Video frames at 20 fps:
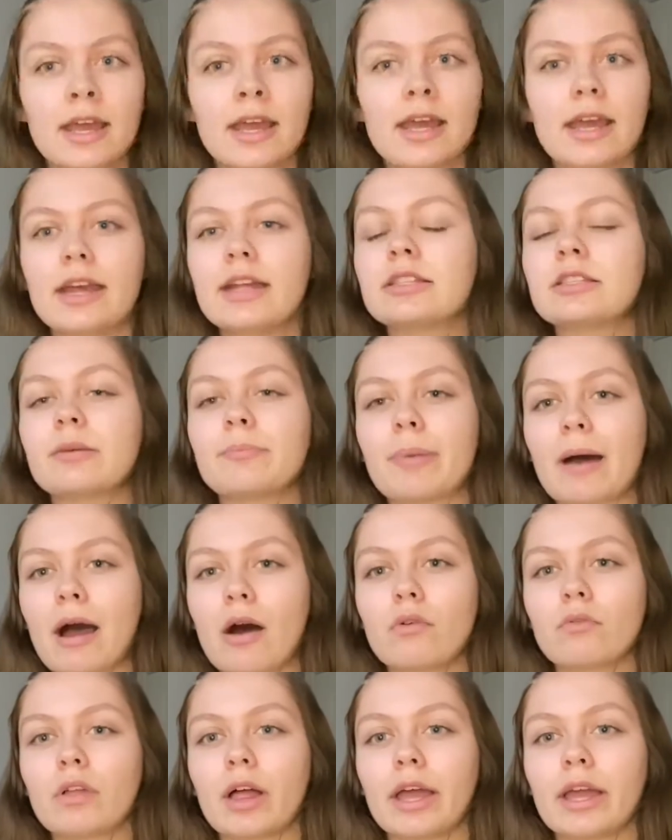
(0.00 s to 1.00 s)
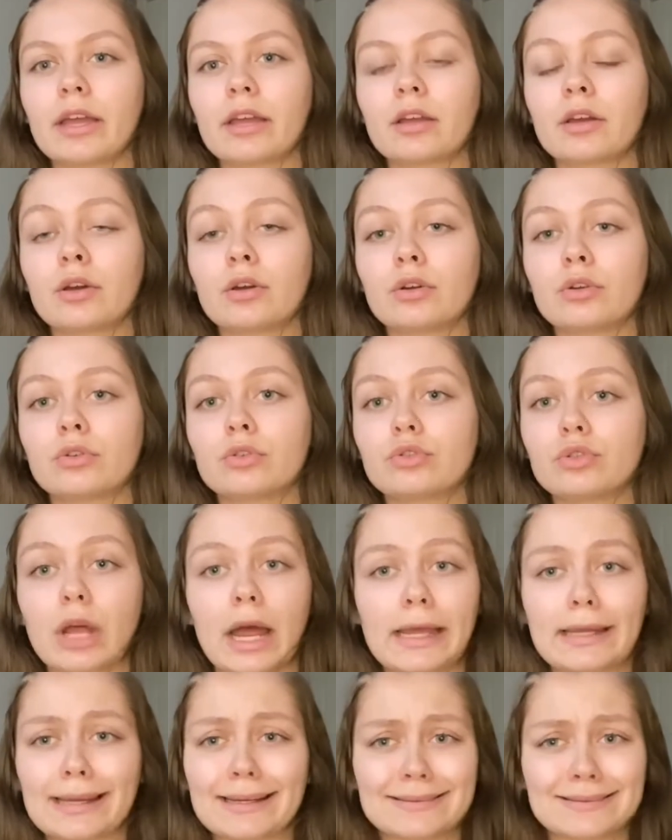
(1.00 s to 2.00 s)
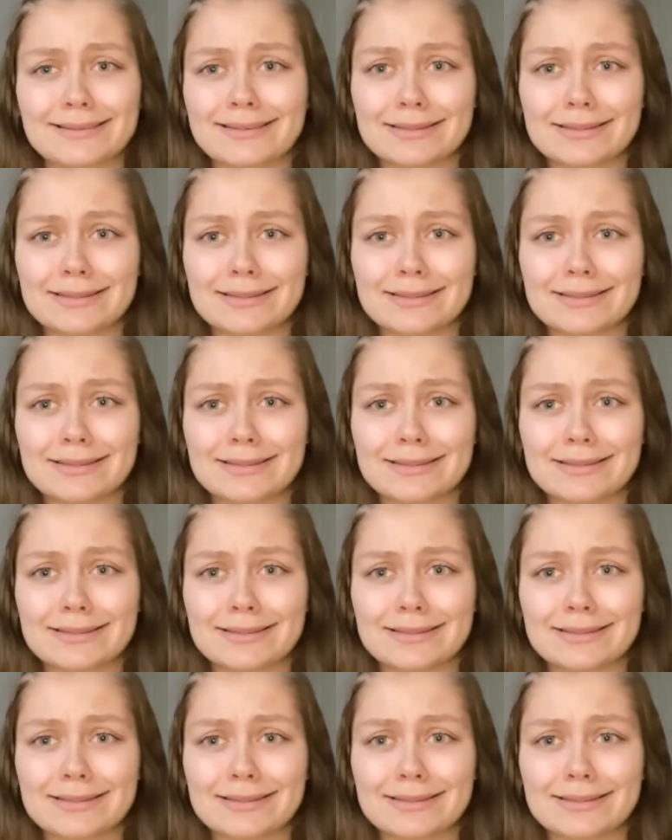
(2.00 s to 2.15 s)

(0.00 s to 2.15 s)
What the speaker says: It's about like, I guess